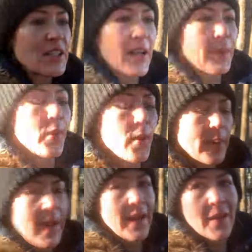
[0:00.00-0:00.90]
to get warm
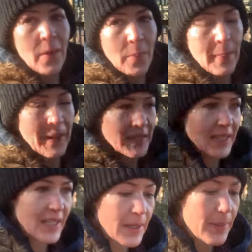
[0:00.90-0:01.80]
again and went back to
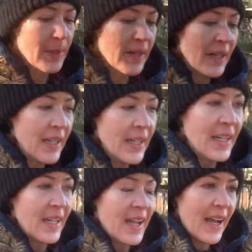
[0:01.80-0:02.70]
sleep.
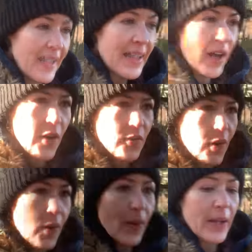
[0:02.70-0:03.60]
And yeah,
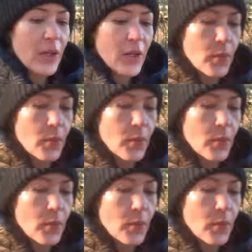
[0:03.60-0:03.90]
overall quite good.